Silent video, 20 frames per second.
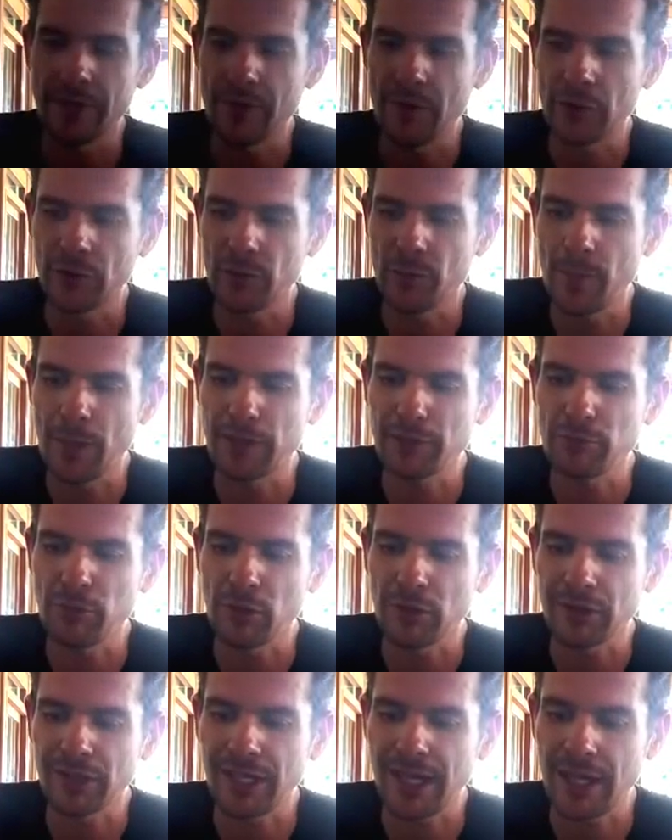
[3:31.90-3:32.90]
even though it's the best
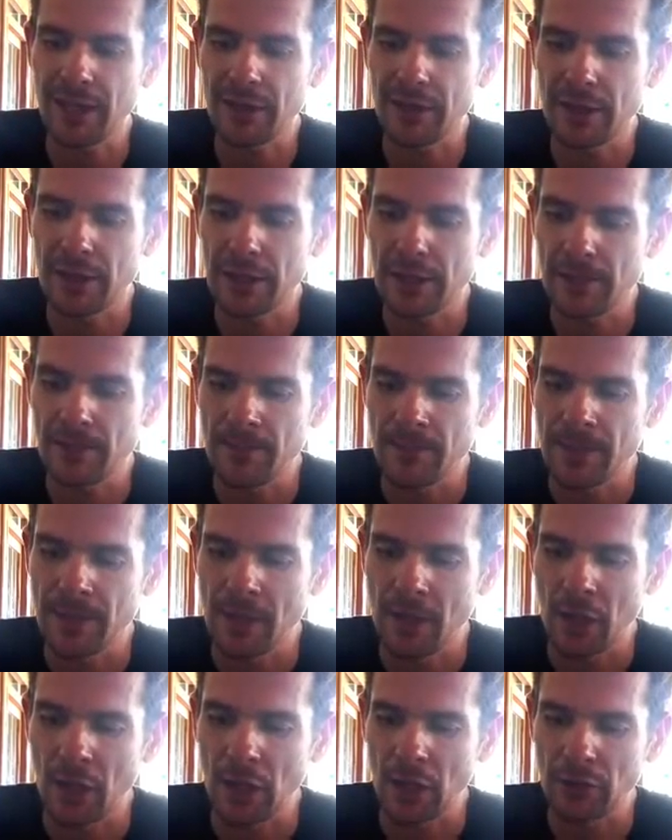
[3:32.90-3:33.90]
product out there,
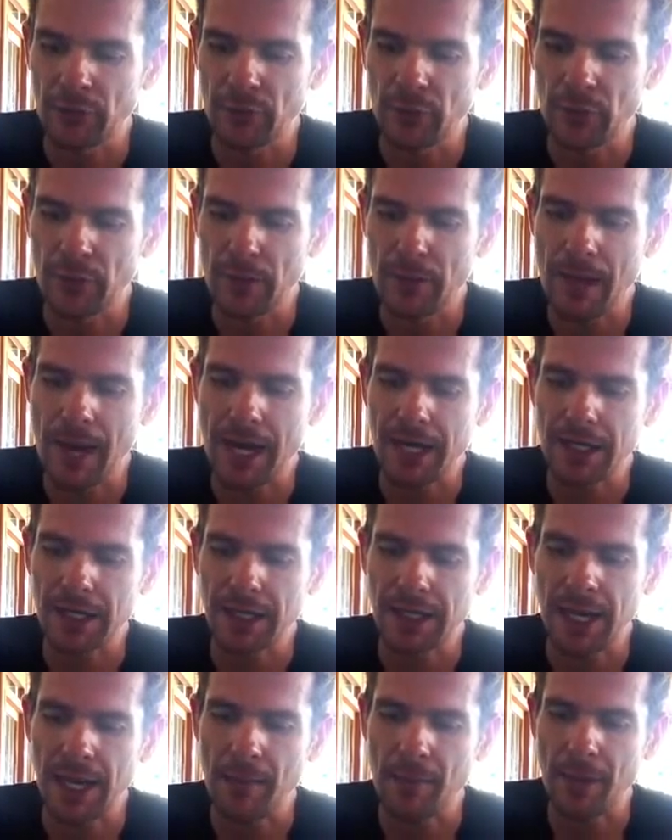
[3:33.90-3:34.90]
I don't feel their
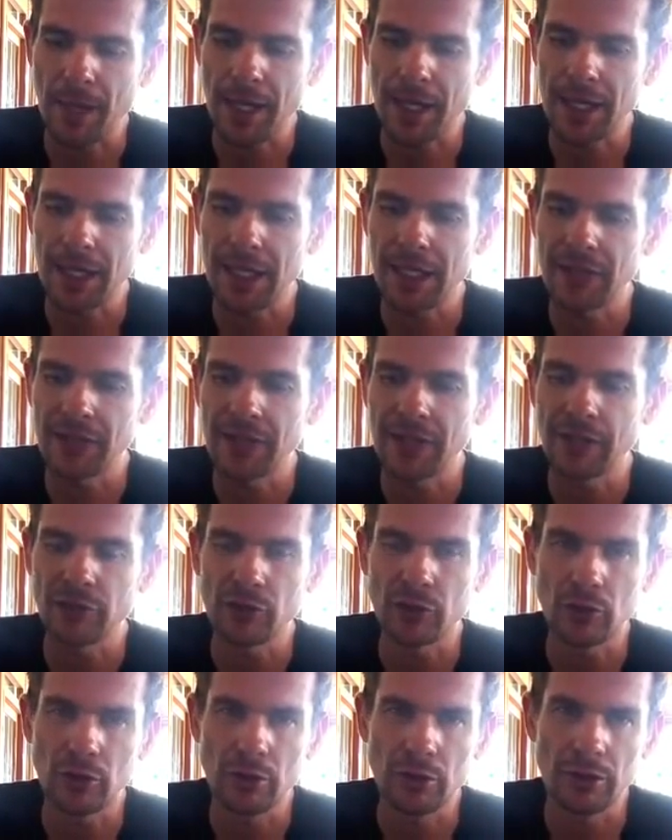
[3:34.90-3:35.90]
marketing campaign is
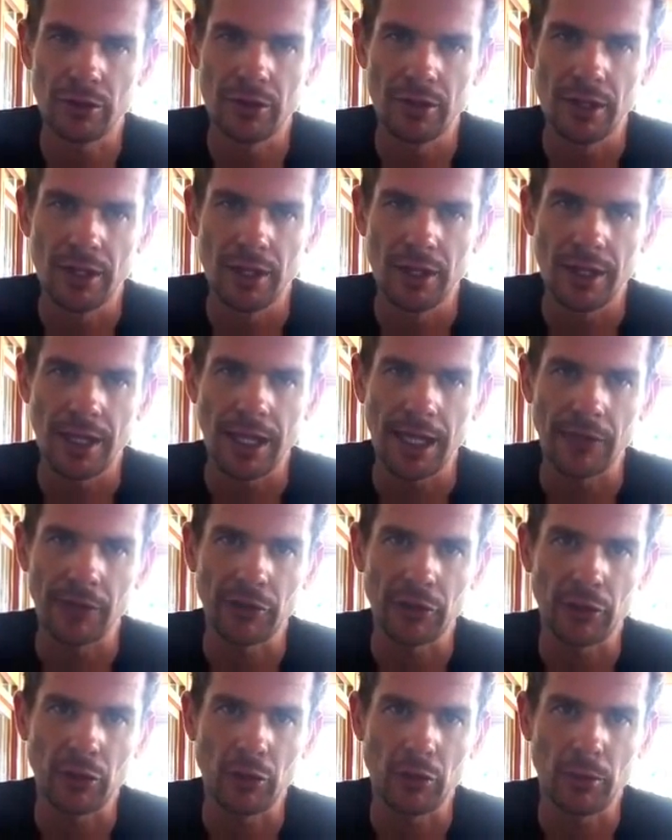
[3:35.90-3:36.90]
as good
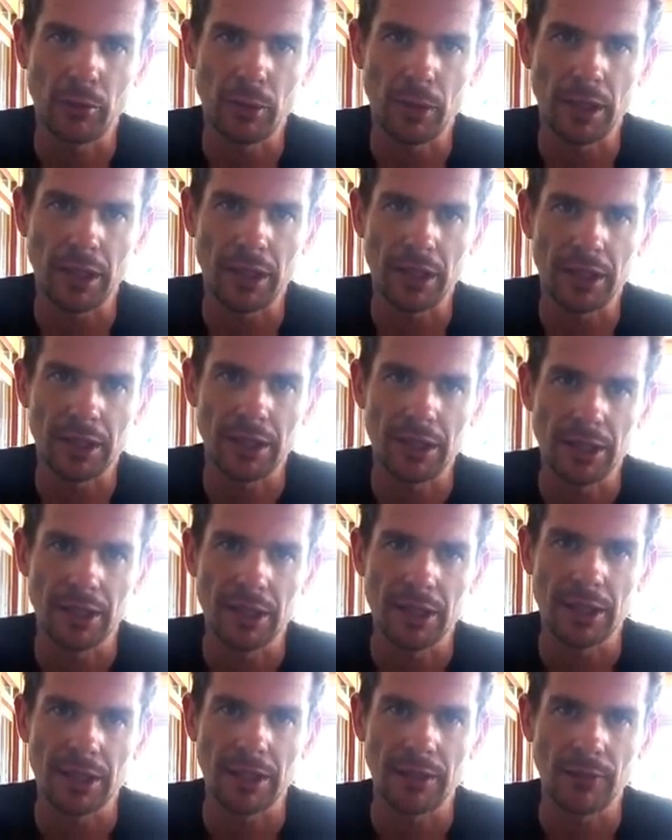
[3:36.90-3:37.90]
as it could be
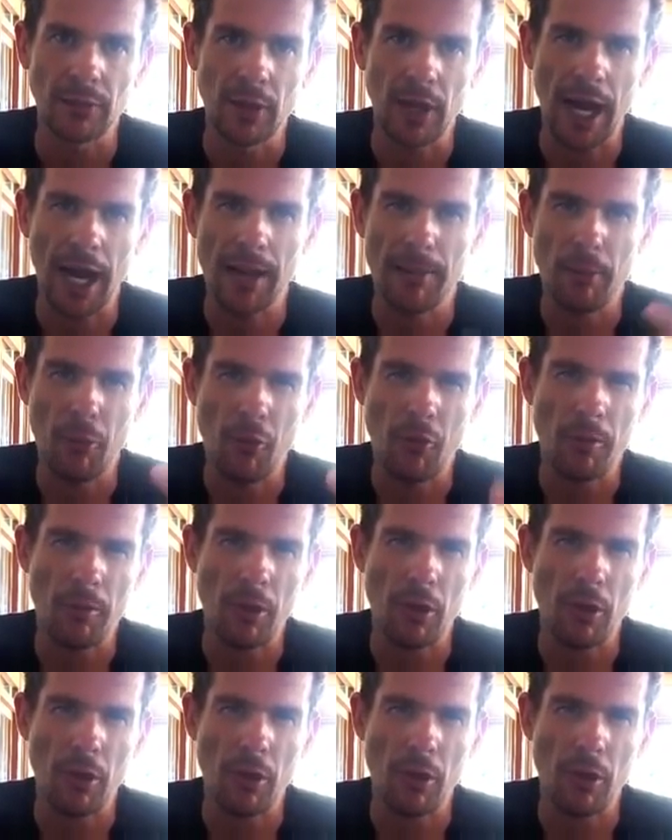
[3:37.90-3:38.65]
if it had more